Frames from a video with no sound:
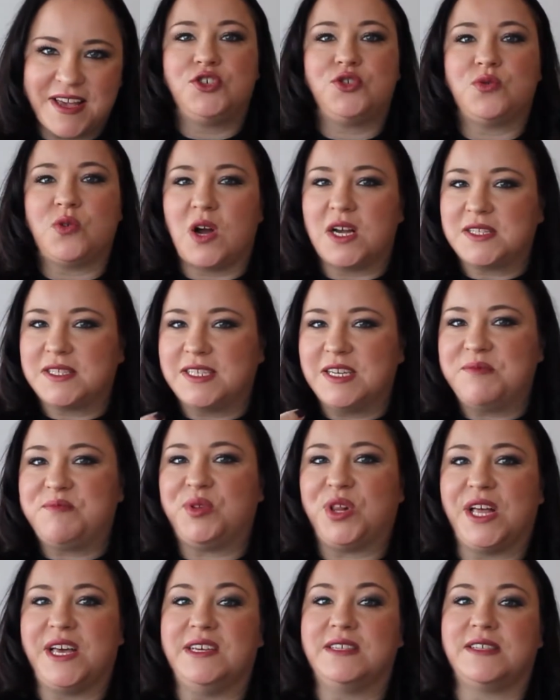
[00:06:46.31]
Trusted
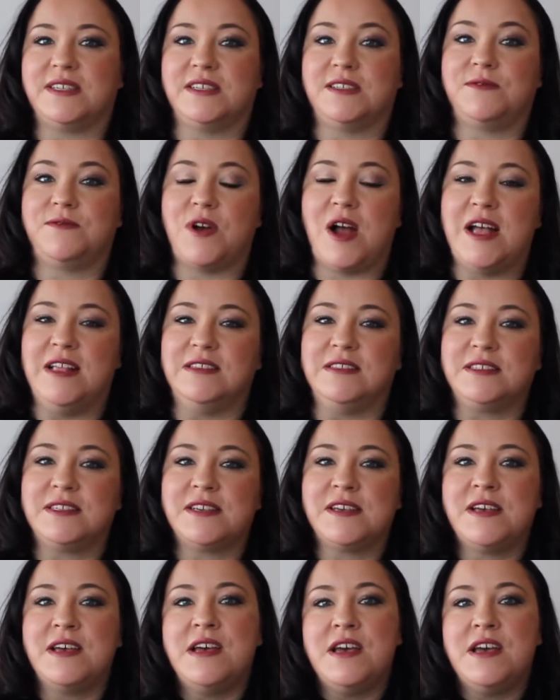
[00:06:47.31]
places, friends.